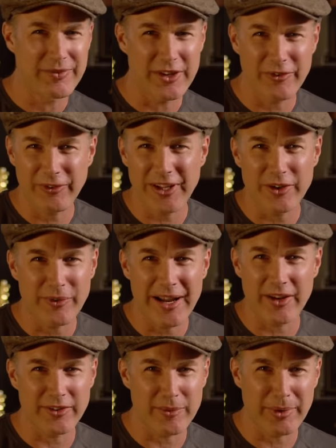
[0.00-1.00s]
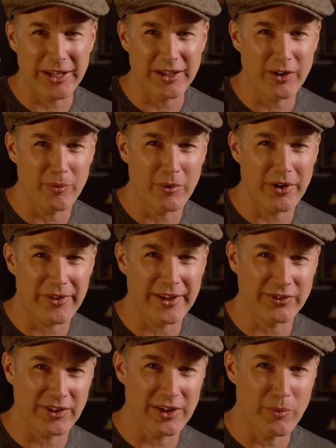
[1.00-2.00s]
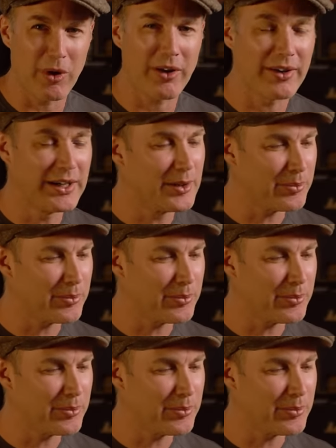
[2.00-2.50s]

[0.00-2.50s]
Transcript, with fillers: you flit around depending on what things that you want.